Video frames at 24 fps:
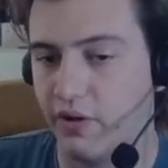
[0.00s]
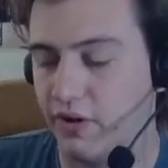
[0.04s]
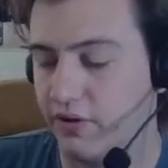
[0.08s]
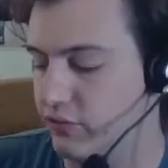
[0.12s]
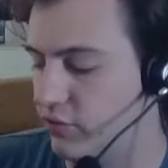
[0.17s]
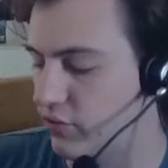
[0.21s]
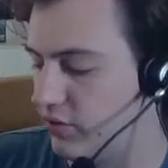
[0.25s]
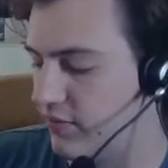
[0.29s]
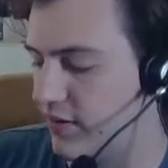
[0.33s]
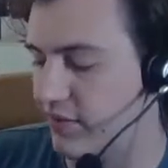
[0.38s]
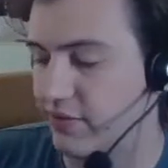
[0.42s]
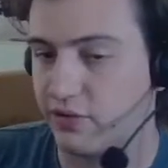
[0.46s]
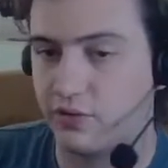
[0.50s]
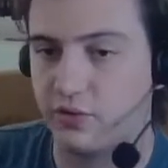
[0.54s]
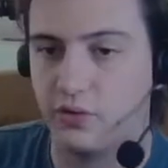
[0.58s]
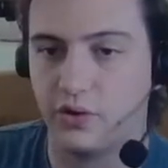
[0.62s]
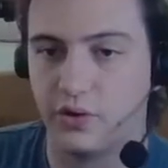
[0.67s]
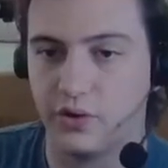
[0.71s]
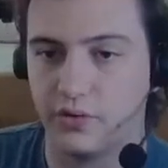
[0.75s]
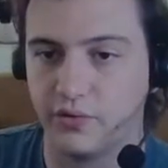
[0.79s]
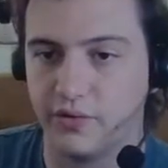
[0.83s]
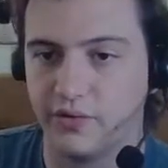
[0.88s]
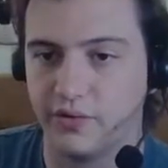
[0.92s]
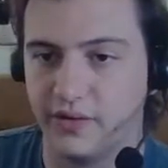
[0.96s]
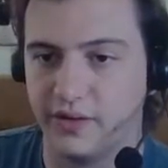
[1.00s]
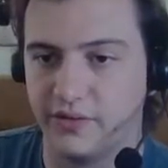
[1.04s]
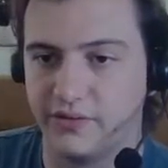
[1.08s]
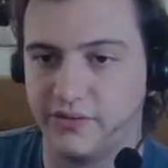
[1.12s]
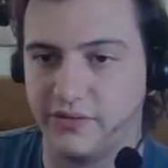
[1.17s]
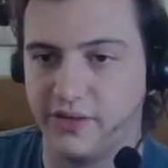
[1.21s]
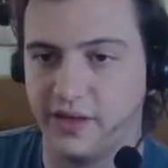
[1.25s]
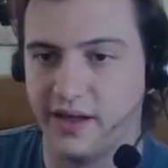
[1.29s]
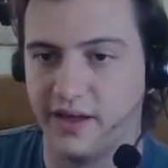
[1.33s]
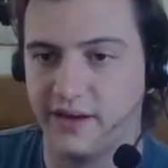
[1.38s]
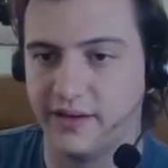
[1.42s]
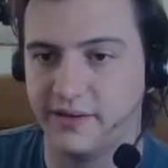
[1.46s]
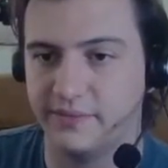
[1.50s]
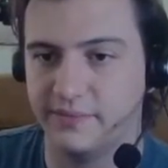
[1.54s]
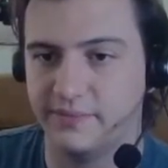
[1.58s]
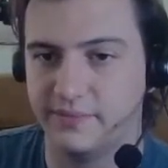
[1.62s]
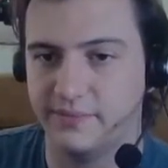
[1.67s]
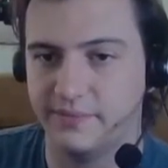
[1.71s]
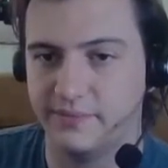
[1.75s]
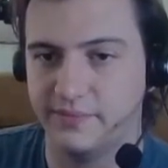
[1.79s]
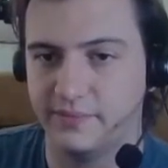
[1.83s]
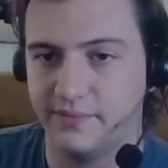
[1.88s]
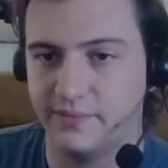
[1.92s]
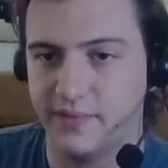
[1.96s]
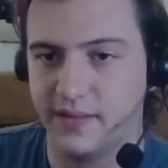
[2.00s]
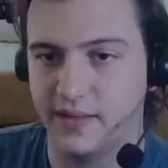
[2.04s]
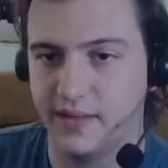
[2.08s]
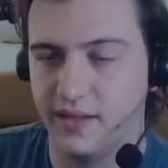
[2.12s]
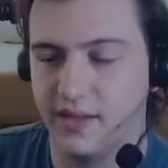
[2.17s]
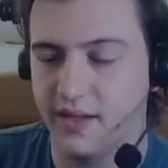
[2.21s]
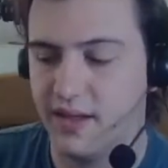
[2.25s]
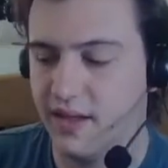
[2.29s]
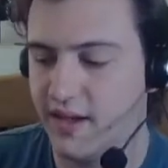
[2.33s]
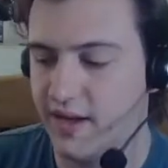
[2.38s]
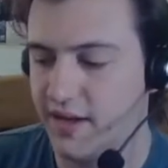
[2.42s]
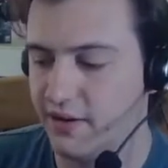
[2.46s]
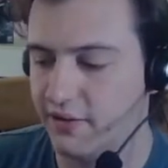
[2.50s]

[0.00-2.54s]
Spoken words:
a door around the corner on this side, and a